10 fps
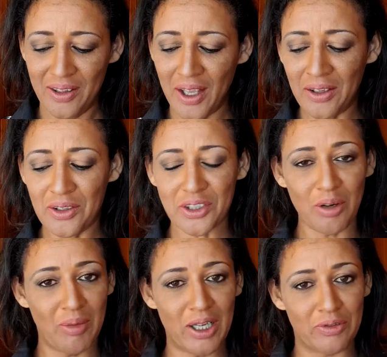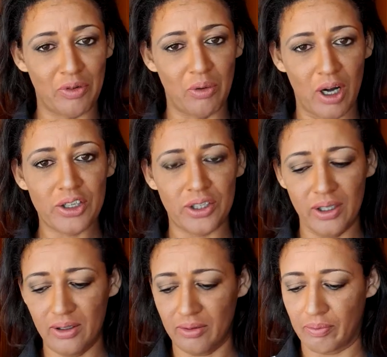Thank you so much for
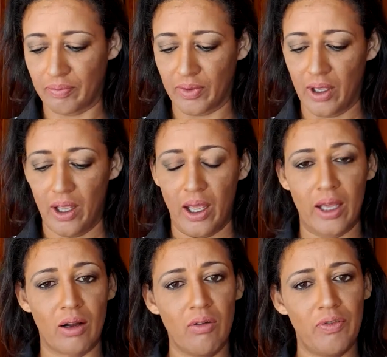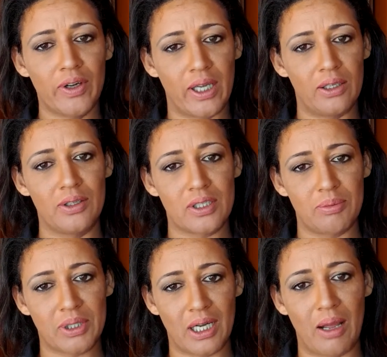watching, and don't forget to
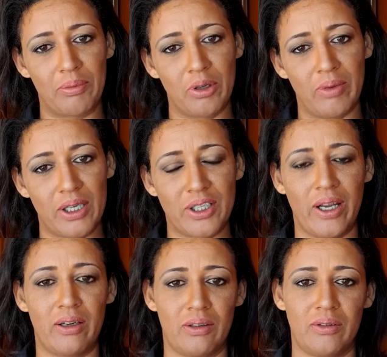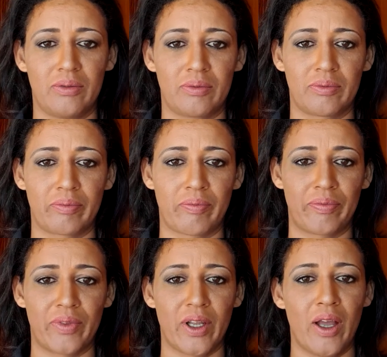subscribe to my channel.
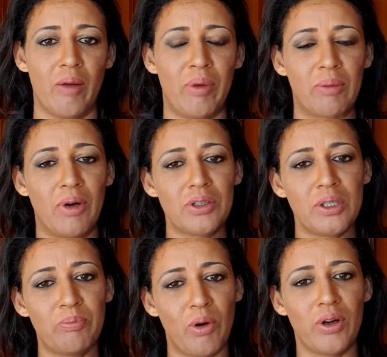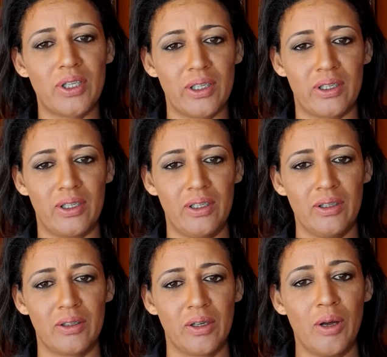But most importantly,
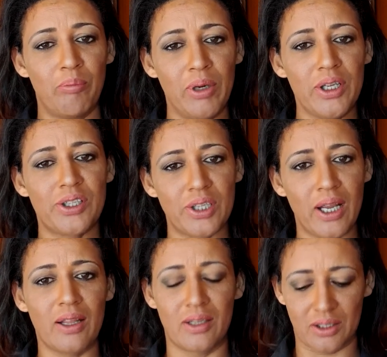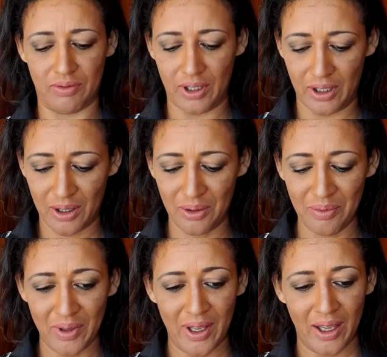please share this video,
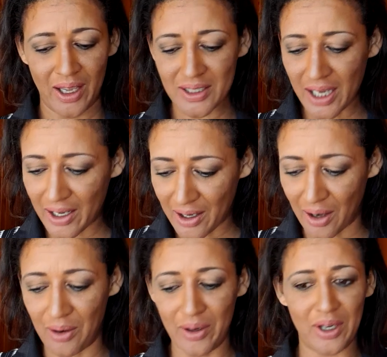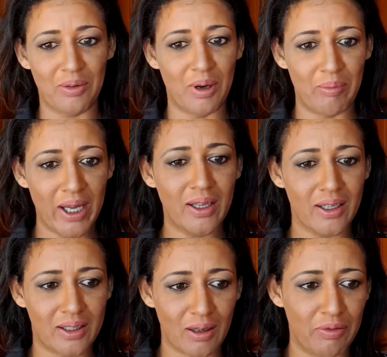as I know it will make
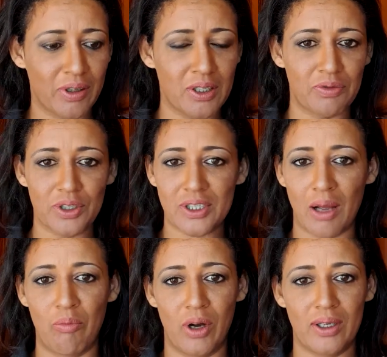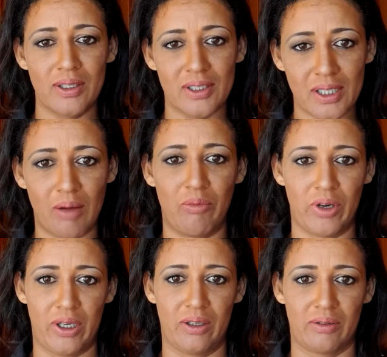a difference for someone
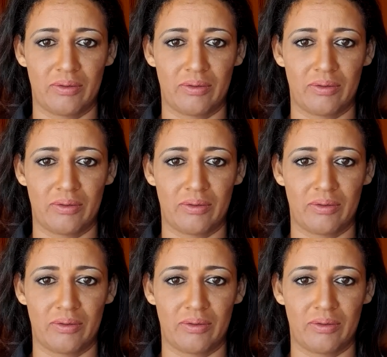somewhere.